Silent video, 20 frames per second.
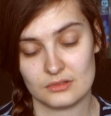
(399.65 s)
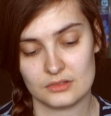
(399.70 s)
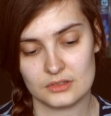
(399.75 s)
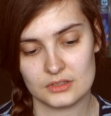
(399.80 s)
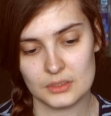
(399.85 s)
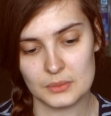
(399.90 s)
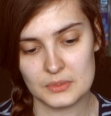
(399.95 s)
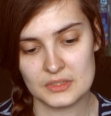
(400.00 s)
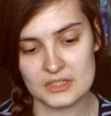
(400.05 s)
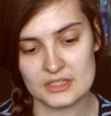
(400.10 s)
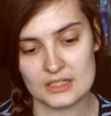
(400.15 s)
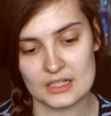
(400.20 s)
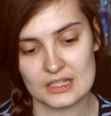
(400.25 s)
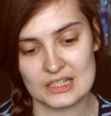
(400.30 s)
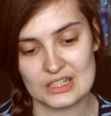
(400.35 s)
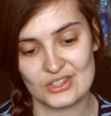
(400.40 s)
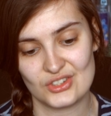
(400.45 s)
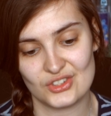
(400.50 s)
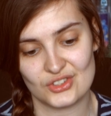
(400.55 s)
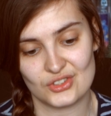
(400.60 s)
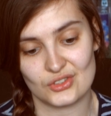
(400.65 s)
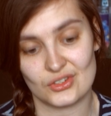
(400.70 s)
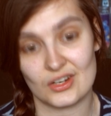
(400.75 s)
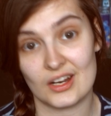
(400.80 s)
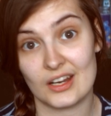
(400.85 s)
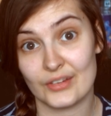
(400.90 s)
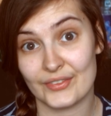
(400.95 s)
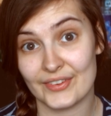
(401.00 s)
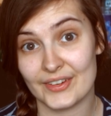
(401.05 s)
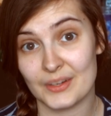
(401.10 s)
So we decided to just
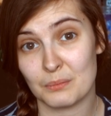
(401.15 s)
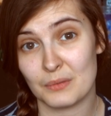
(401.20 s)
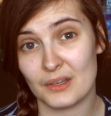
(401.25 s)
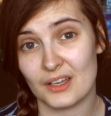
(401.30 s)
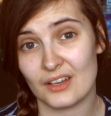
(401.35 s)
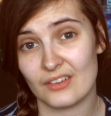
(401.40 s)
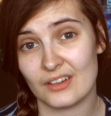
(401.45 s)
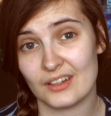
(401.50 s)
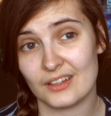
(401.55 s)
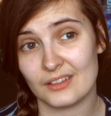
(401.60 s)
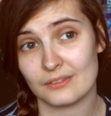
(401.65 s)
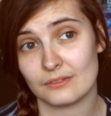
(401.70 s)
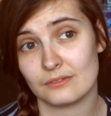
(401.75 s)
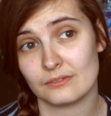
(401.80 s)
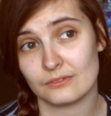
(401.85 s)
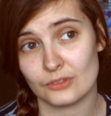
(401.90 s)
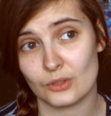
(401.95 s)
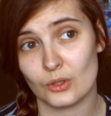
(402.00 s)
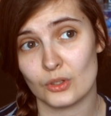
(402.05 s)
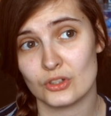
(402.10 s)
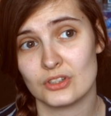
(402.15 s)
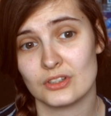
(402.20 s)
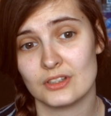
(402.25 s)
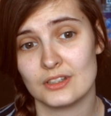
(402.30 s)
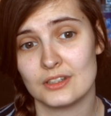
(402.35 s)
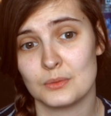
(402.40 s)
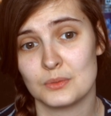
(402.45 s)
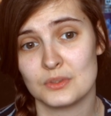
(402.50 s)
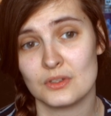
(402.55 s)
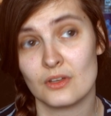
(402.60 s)
try and grin and bear it.
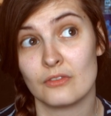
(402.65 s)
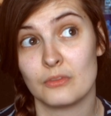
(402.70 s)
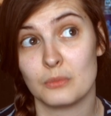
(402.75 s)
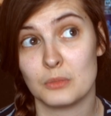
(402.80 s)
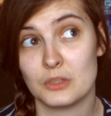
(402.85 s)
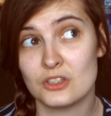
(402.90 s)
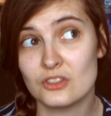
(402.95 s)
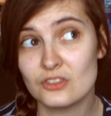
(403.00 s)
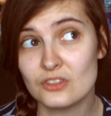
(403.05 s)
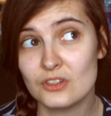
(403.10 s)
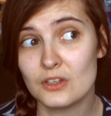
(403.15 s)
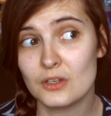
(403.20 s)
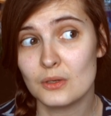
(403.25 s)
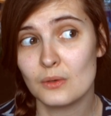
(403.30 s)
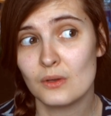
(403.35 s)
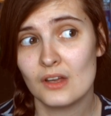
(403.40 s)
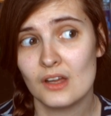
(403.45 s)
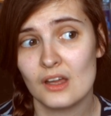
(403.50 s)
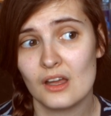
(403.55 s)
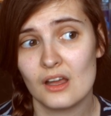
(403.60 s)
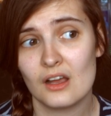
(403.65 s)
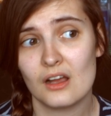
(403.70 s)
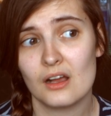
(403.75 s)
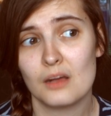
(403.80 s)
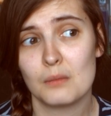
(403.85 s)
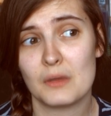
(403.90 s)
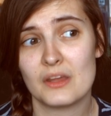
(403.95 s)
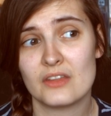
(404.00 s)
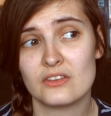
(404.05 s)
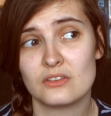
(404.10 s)
Unfortunately, there was nothing we could do.
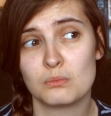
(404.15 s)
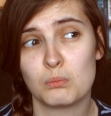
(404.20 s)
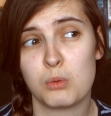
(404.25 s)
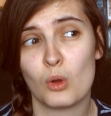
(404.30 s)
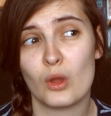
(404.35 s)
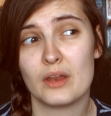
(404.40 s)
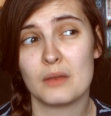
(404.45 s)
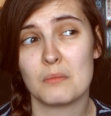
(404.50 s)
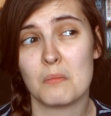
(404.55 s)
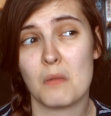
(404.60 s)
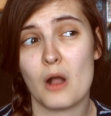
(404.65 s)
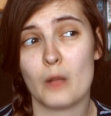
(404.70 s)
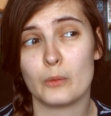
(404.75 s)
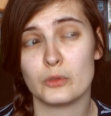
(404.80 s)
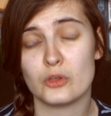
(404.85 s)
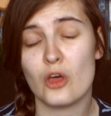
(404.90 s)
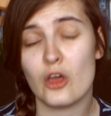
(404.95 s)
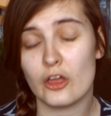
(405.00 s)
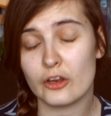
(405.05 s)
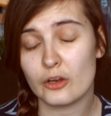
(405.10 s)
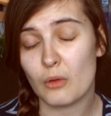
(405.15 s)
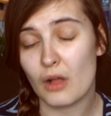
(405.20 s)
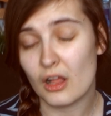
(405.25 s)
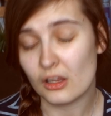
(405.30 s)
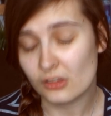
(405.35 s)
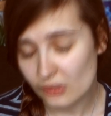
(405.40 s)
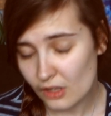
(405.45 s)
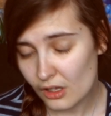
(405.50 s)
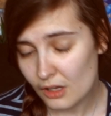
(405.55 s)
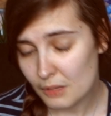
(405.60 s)
By this point, I was hurting quite
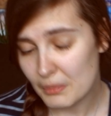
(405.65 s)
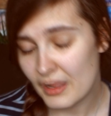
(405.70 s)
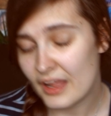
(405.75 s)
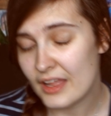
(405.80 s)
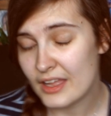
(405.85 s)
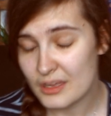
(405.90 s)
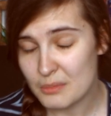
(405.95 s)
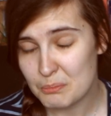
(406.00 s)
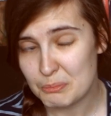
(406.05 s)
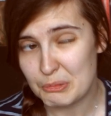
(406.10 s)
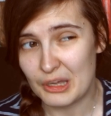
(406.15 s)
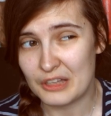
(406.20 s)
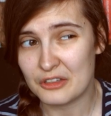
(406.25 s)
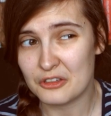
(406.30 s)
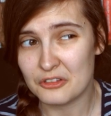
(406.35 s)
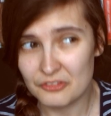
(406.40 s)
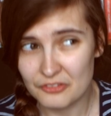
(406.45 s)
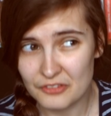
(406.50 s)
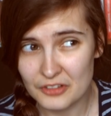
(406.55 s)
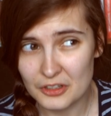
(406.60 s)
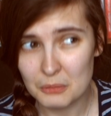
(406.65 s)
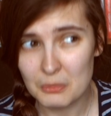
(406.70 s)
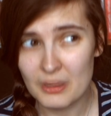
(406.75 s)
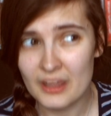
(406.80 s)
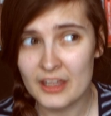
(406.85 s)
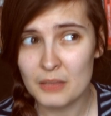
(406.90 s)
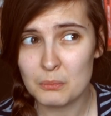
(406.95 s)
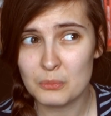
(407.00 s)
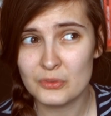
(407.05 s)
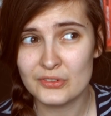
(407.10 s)
a lot. My hip, I could feel my
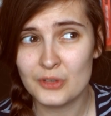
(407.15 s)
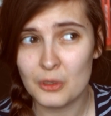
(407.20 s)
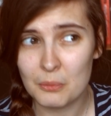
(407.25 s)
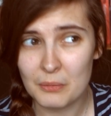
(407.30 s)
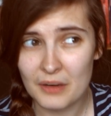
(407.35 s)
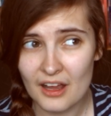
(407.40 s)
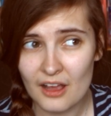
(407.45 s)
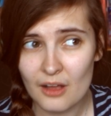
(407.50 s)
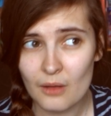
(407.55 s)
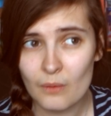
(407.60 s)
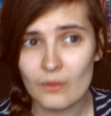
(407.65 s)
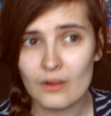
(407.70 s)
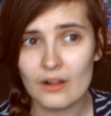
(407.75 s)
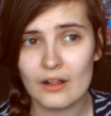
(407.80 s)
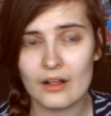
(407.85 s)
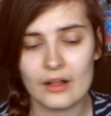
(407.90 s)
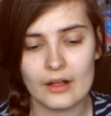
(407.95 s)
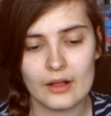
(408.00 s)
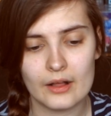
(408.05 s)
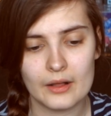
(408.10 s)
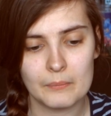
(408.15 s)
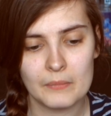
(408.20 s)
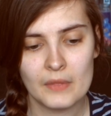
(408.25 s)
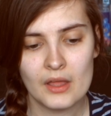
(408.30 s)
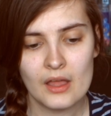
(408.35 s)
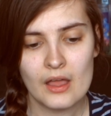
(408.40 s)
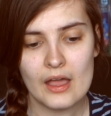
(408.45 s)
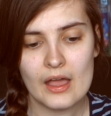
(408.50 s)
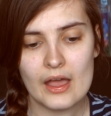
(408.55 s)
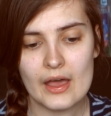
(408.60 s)
hip was coming out. And
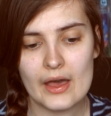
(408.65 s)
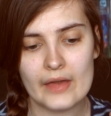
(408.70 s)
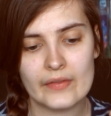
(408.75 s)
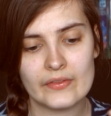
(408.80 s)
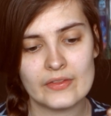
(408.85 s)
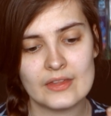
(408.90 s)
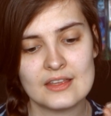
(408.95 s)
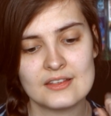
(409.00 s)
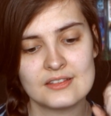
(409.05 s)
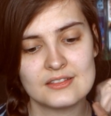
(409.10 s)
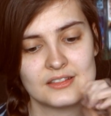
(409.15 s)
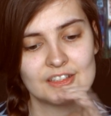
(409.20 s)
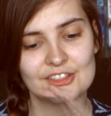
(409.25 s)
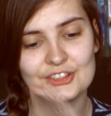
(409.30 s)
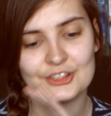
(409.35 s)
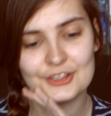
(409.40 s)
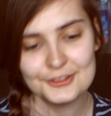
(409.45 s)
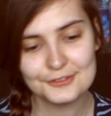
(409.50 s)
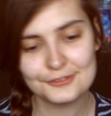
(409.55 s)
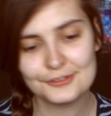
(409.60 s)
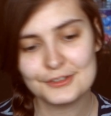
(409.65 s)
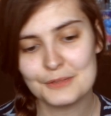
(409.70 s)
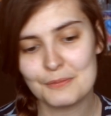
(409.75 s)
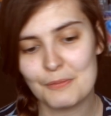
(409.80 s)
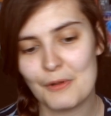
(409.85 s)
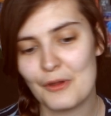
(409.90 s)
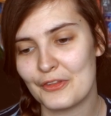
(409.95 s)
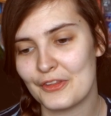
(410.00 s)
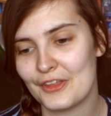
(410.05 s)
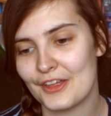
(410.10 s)
this lovely
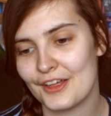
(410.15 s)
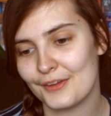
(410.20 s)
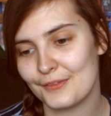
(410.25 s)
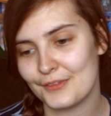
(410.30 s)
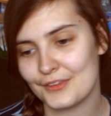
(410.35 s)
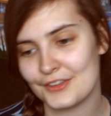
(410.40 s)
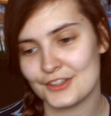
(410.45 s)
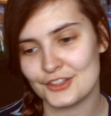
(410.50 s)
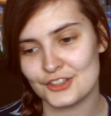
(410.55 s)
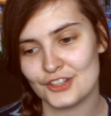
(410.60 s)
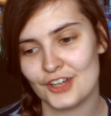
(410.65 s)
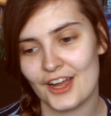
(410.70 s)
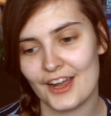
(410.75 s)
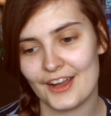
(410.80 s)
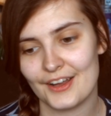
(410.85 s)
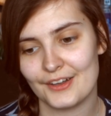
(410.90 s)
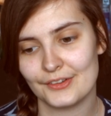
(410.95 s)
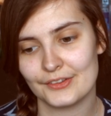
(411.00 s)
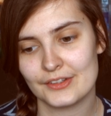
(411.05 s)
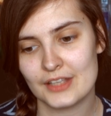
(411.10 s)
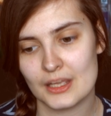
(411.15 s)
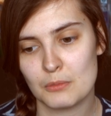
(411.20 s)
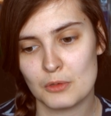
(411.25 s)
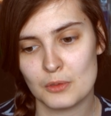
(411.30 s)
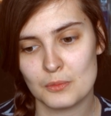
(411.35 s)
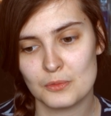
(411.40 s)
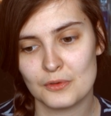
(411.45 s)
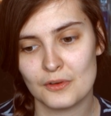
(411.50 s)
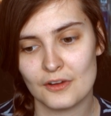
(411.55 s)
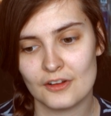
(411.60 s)
mother with her child came
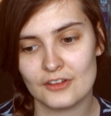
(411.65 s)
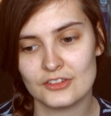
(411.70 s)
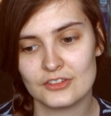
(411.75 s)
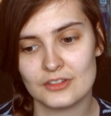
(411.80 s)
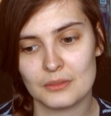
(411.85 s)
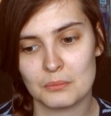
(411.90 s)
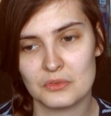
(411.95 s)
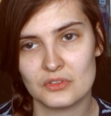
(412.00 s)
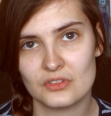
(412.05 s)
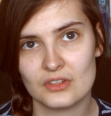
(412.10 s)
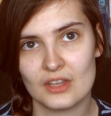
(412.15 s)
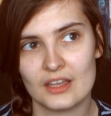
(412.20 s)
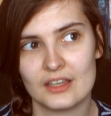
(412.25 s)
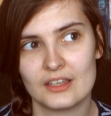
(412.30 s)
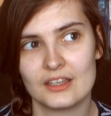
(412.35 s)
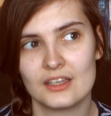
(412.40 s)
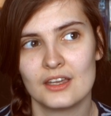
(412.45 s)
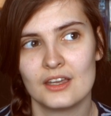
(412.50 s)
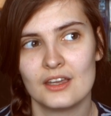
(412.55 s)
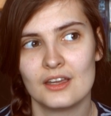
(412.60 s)
up to us and was like,